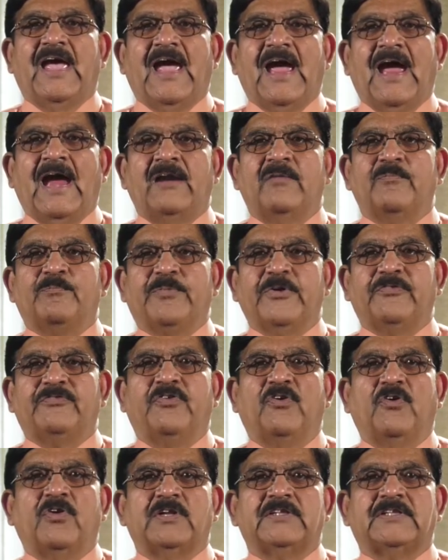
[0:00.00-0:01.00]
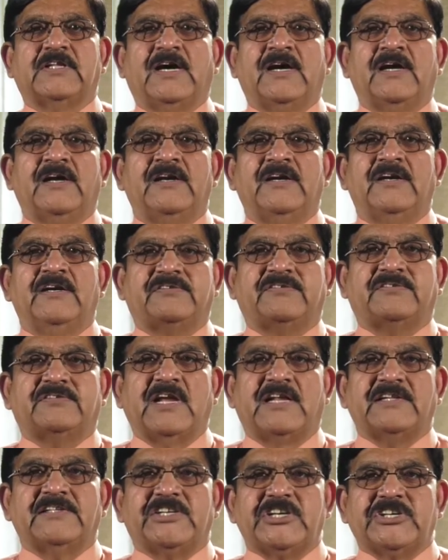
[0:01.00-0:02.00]
and before the
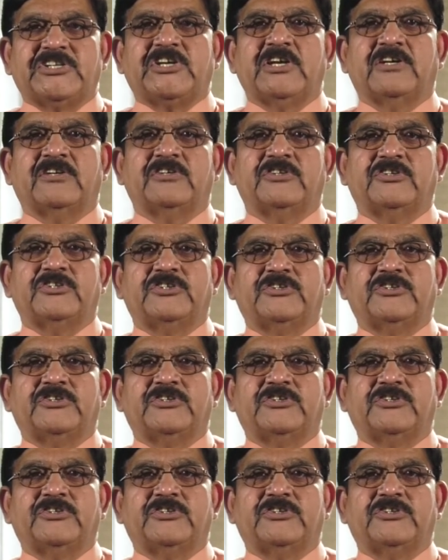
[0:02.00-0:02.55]
transition